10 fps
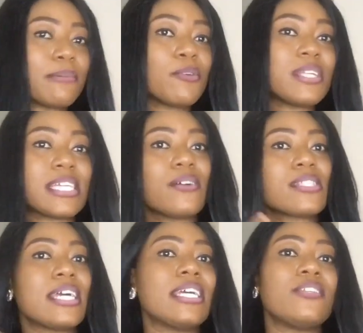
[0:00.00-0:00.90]
I'm always
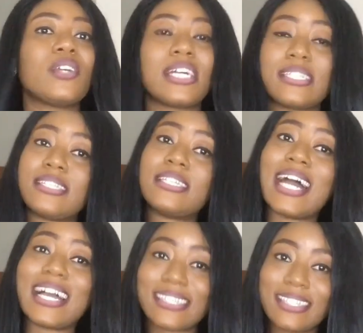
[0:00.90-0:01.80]
outside, and you can see
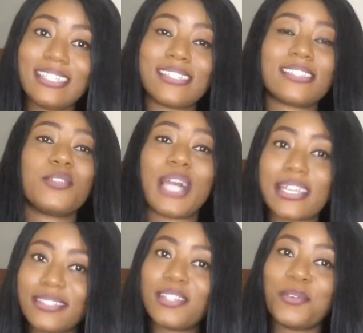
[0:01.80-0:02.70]
that at least
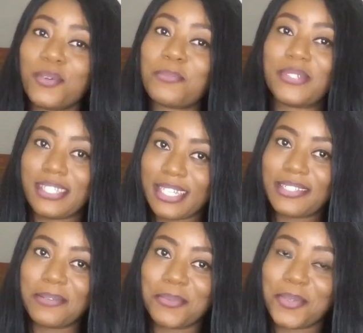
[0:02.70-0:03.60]
I still look
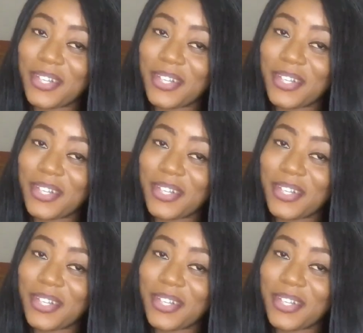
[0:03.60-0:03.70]
presentable.